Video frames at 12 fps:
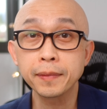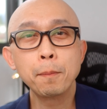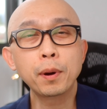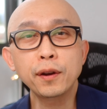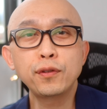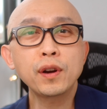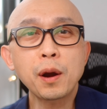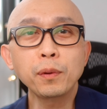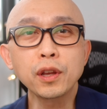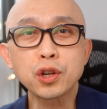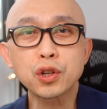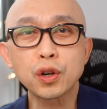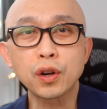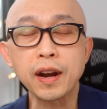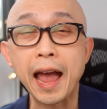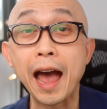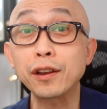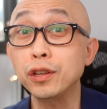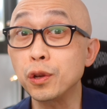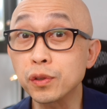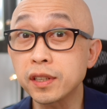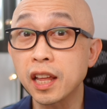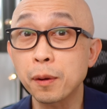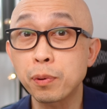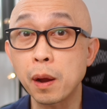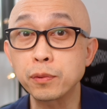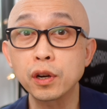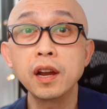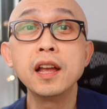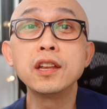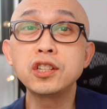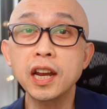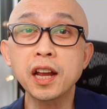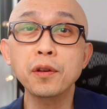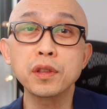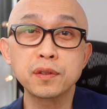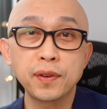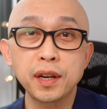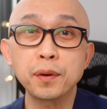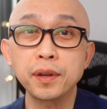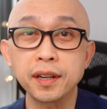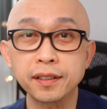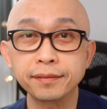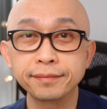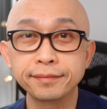But if you're not really sure how to use a teleprompter, check out this video here.